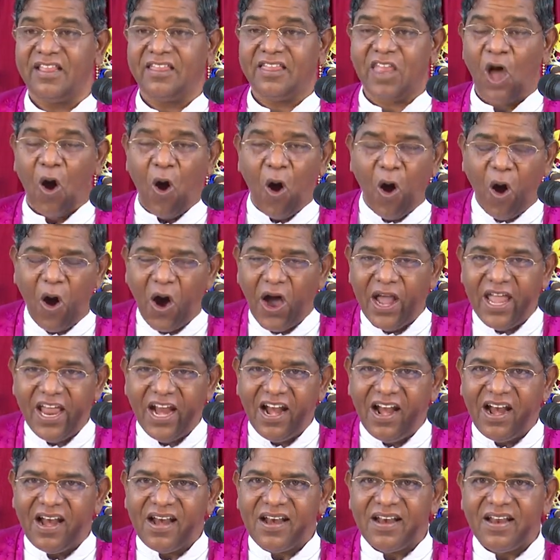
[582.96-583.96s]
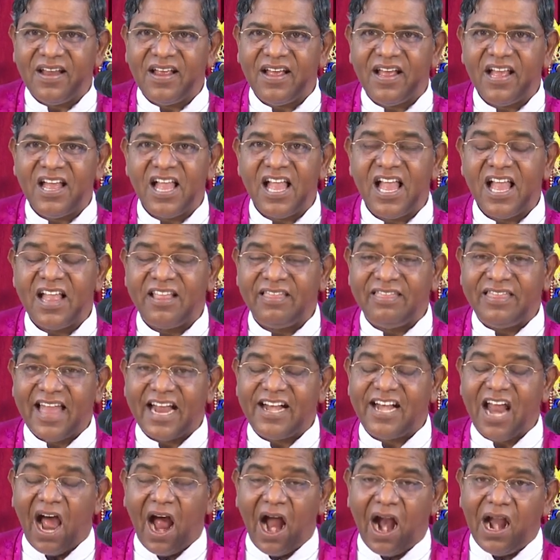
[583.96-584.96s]
The oil
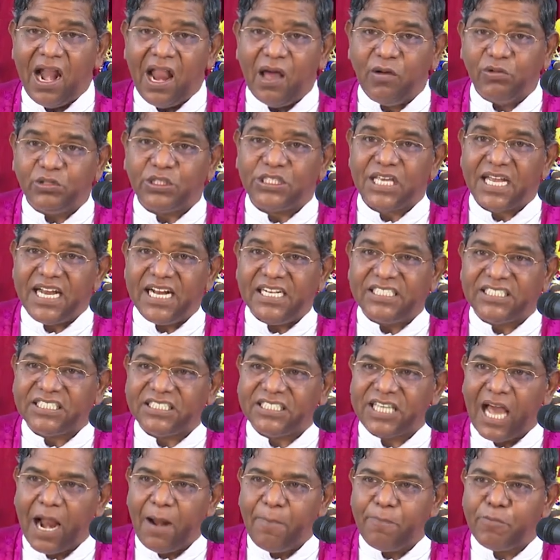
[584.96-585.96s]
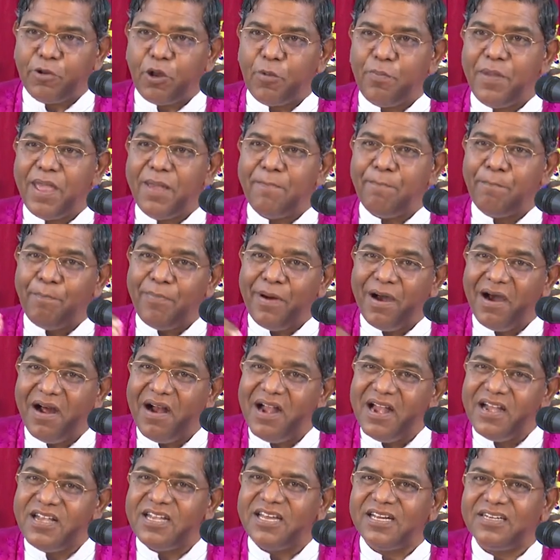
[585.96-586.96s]
that allows itself to be
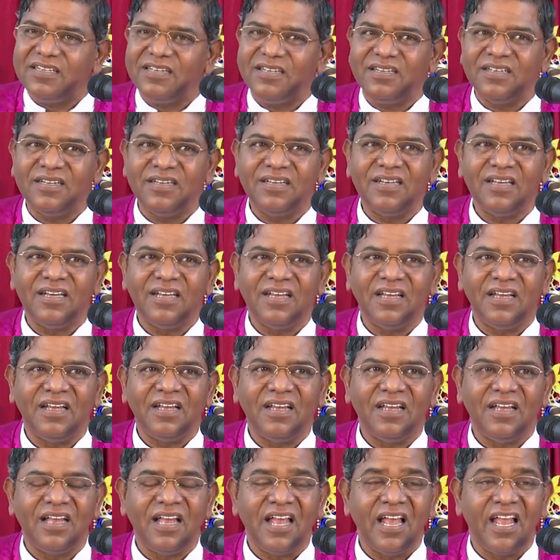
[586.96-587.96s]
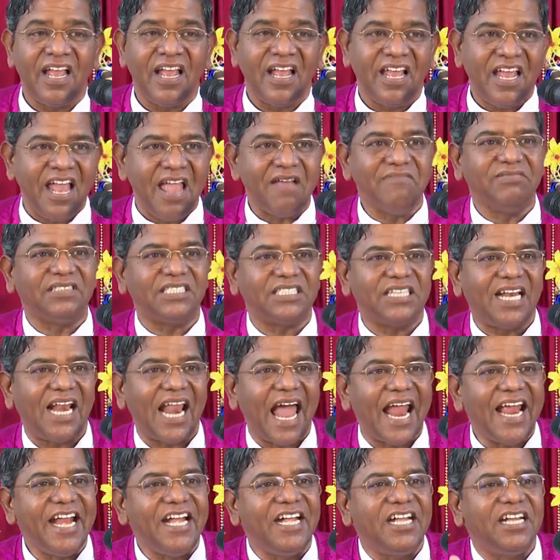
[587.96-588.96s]
burnt gives
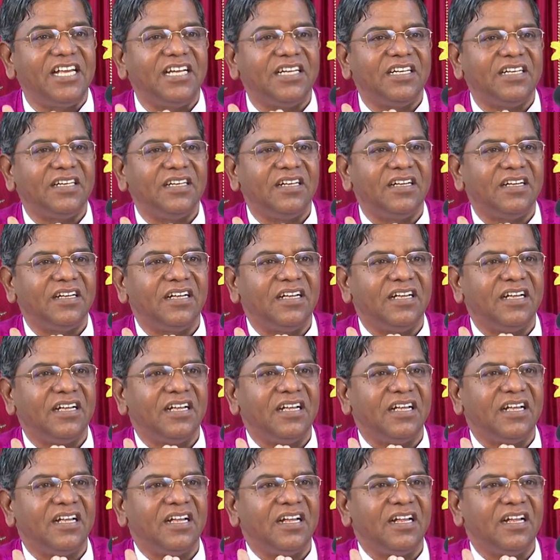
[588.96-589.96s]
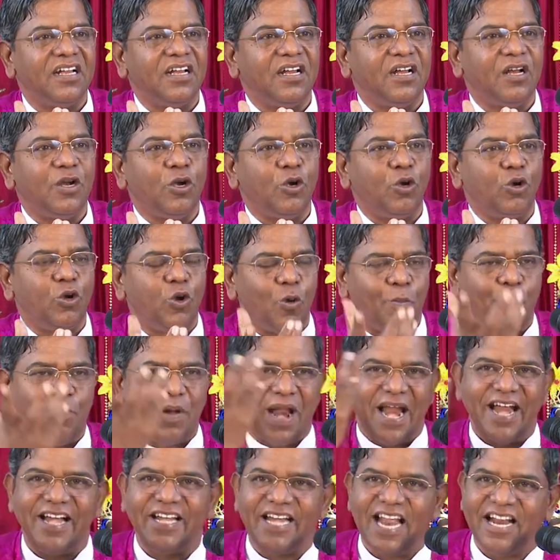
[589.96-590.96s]
light to
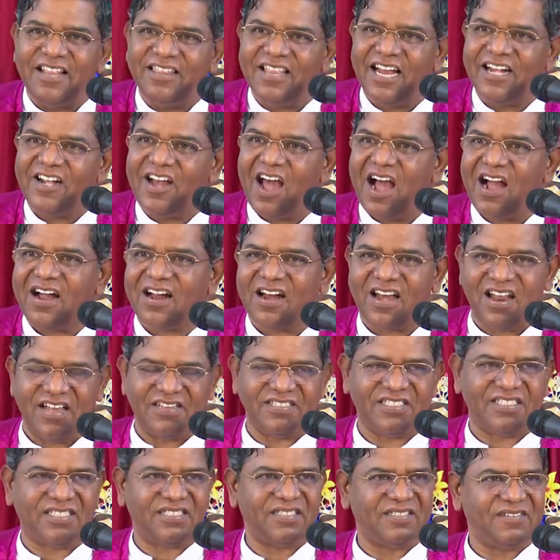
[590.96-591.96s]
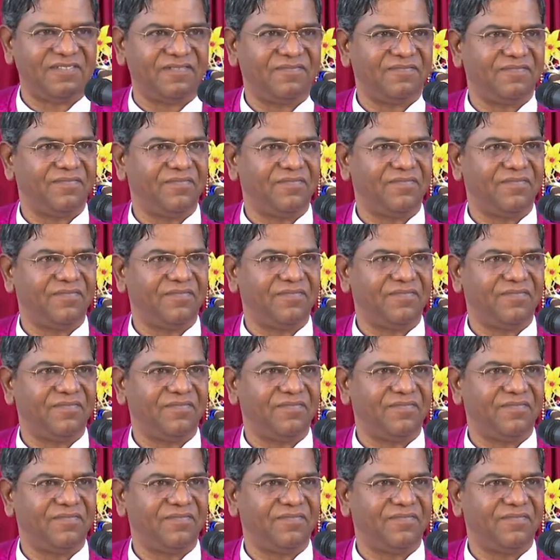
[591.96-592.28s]
brighten the darkness.